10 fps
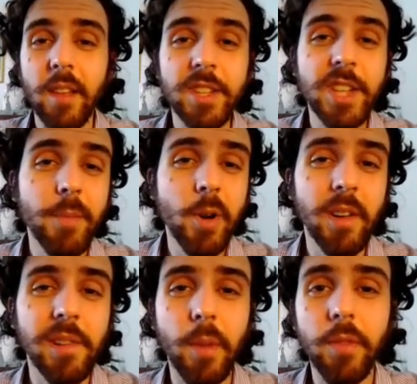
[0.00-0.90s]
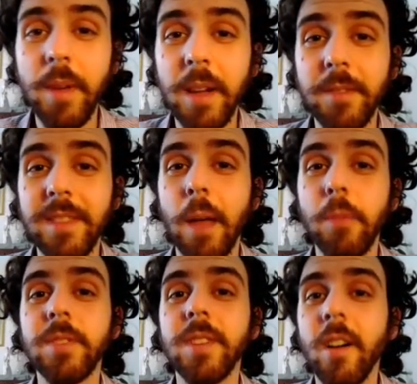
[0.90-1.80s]
Now the Geminoid is about three hundred
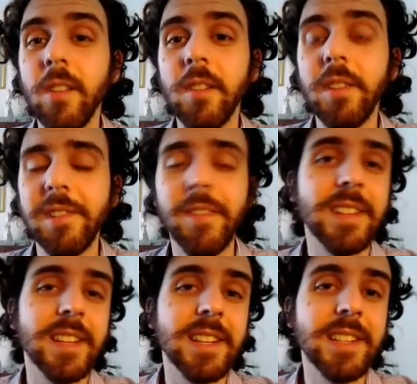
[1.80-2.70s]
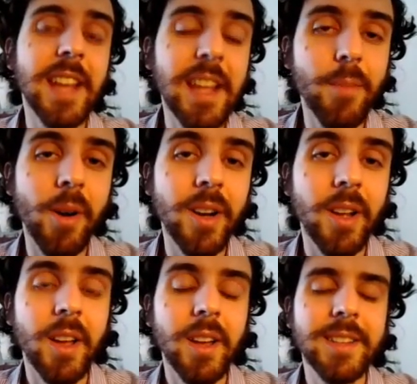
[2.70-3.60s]
thousand dollars, invented in
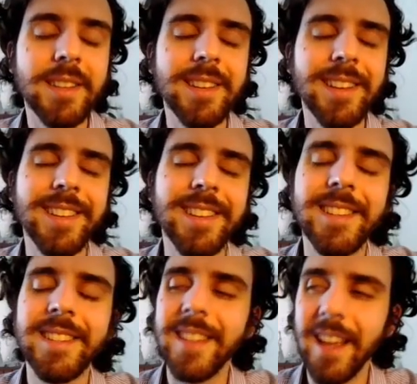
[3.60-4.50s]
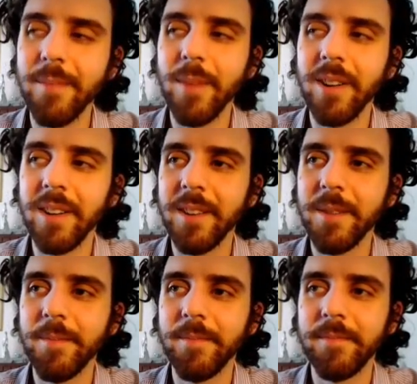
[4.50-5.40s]
Denmark. Denmark.
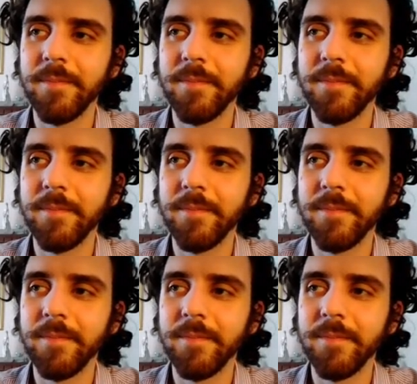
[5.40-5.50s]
